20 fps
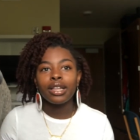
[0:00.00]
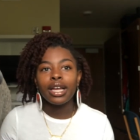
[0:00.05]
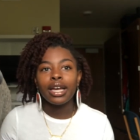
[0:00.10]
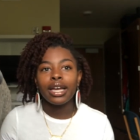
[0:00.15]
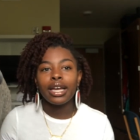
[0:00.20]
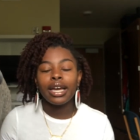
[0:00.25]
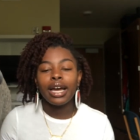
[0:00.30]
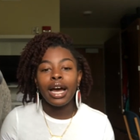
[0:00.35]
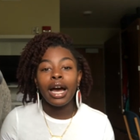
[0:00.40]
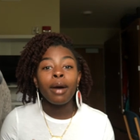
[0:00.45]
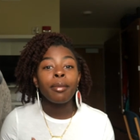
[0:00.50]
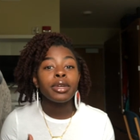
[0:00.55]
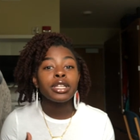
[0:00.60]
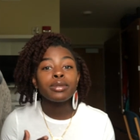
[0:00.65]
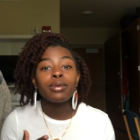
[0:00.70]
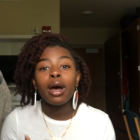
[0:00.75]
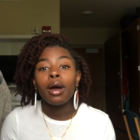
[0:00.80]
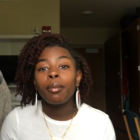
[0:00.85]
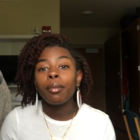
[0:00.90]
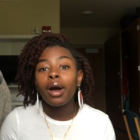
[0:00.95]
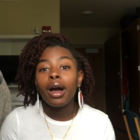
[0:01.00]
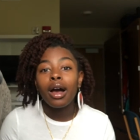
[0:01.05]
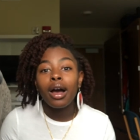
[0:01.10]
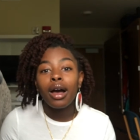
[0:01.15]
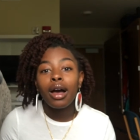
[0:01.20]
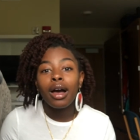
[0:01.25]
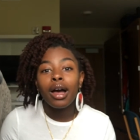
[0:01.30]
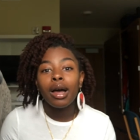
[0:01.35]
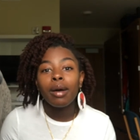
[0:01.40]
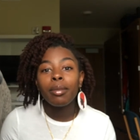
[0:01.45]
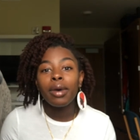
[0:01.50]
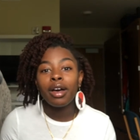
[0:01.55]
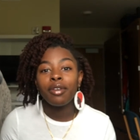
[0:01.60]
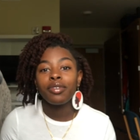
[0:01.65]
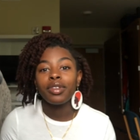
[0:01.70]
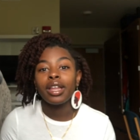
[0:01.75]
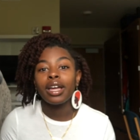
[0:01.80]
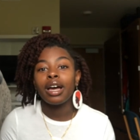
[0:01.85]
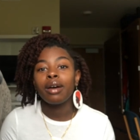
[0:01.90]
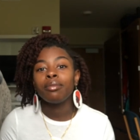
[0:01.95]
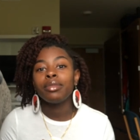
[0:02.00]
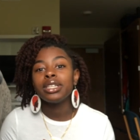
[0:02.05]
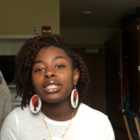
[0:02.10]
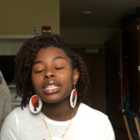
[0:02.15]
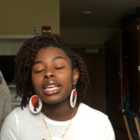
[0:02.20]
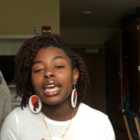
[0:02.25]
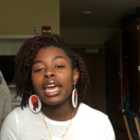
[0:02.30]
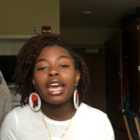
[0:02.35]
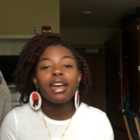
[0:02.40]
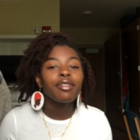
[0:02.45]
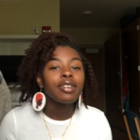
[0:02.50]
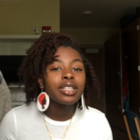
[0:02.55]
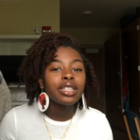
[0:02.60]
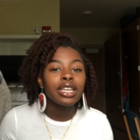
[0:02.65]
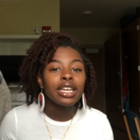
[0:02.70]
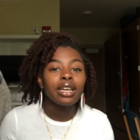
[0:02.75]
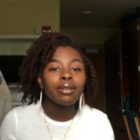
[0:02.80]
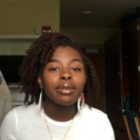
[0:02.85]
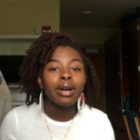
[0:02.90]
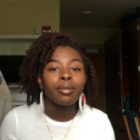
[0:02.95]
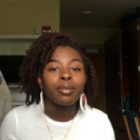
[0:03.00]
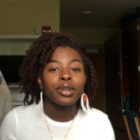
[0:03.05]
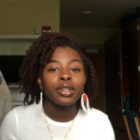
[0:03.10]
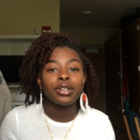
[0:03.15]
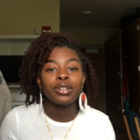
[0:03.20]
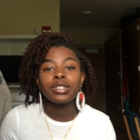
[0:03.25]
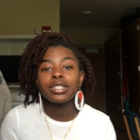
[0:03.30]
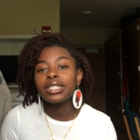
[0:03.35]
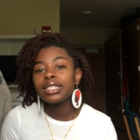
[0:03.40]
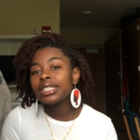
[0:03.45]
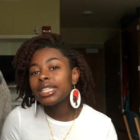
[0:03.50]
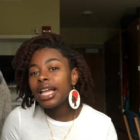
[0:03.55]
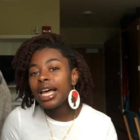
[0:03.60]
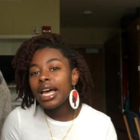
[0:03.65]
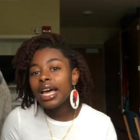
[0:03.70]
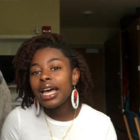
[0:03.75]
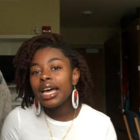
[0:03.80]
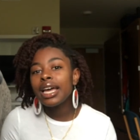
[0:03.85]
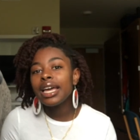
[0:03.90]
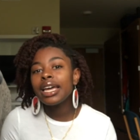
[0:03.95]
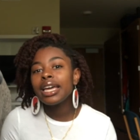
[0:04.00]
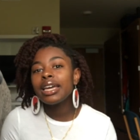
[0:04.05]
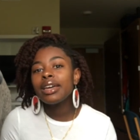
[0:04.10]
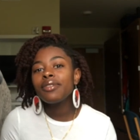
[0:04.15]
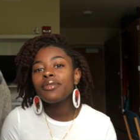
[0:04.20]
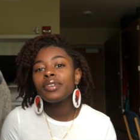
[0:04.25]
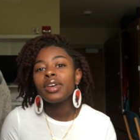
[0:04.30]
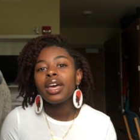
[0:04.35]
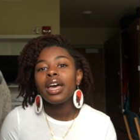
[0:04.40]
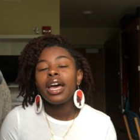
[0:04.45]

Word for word: Like I miss my mom. I feel like I'm missing everything in my brother's life.